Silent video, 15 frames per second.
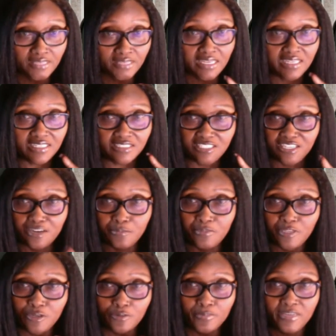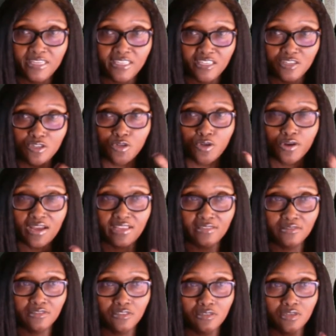And tell me your opinion.